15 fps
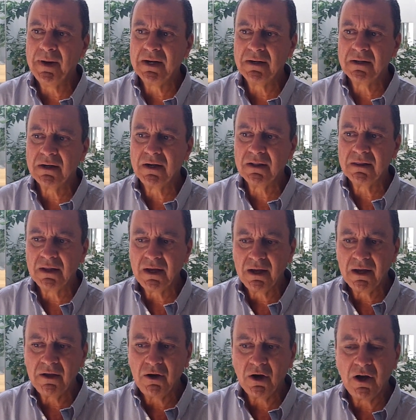but uh,
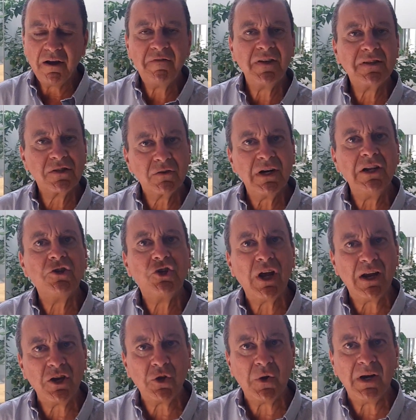uh, you know, if it's really
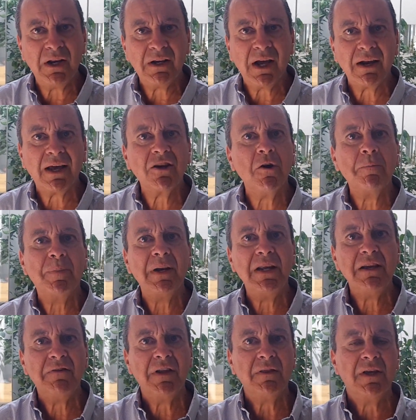genuinely done, I don't
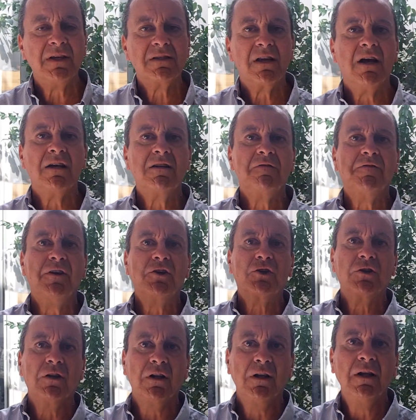believe in this
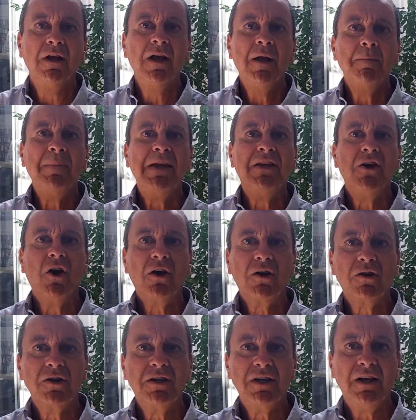artificial
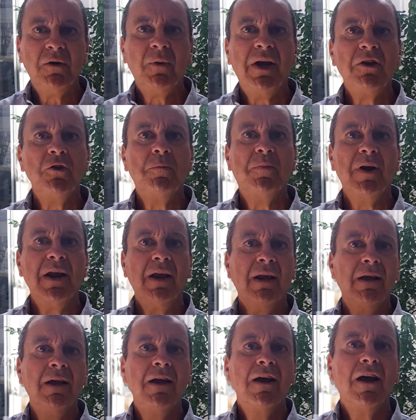mediocrity where you
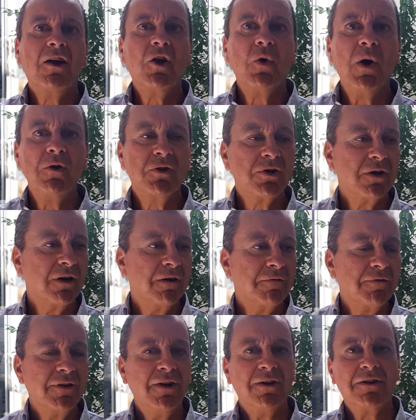bring a quota
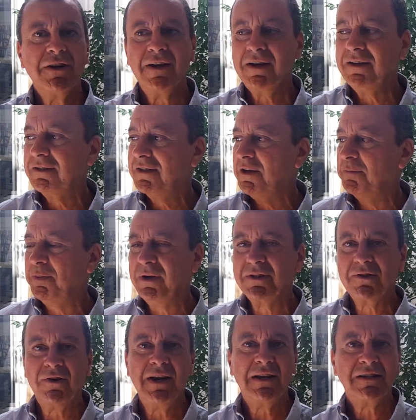of you know Turkish
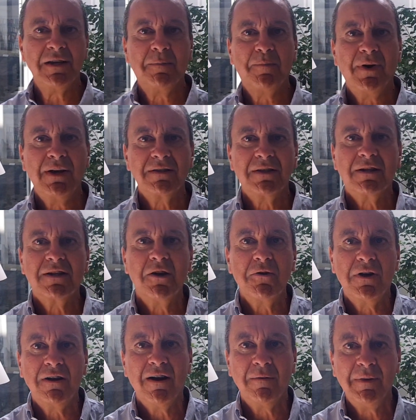Cypriots, Greek Cypriots, the
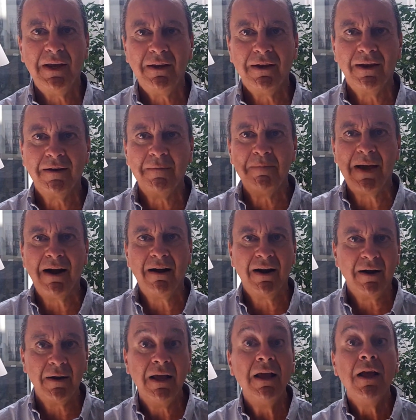token Armenian, really
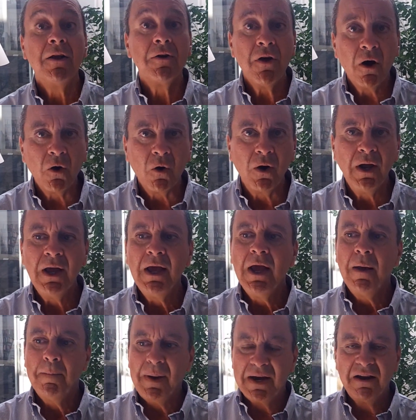Maronite. No,
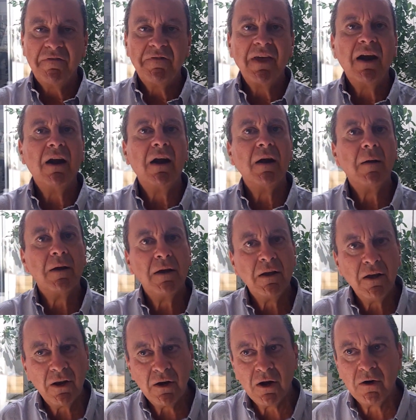but if there are
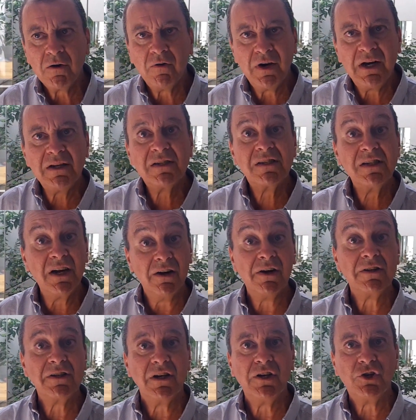you know really
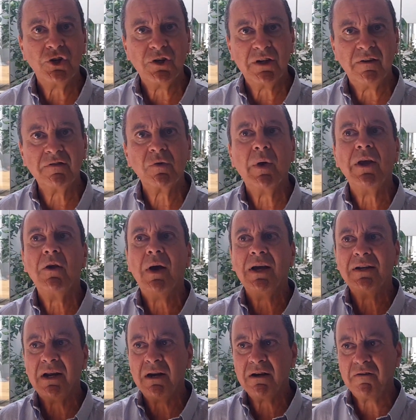serious initiatives where you
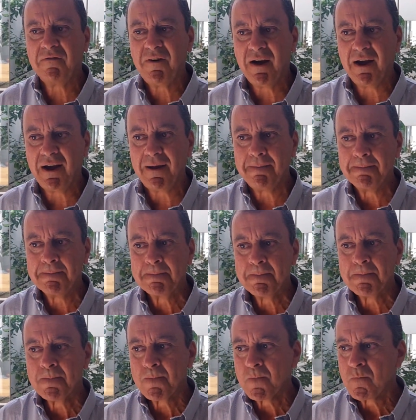identify
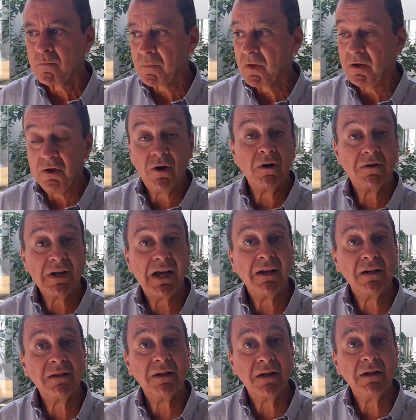you know
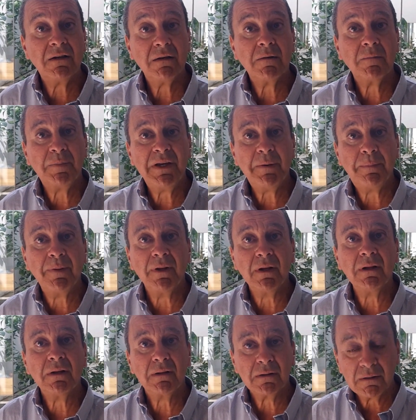talented
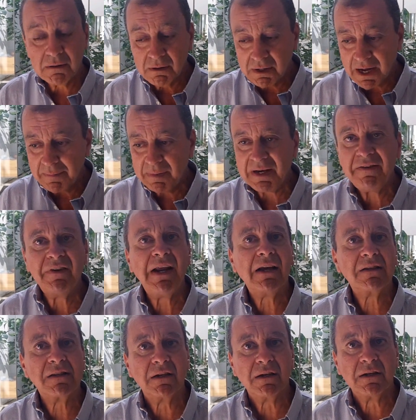people I believe in
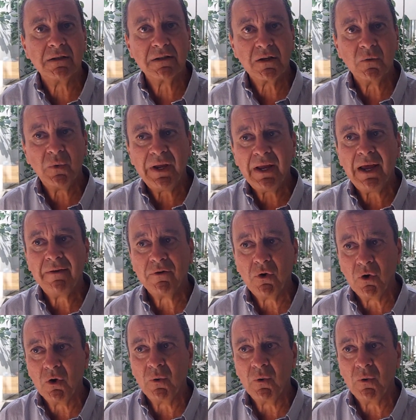excellence, and we have right.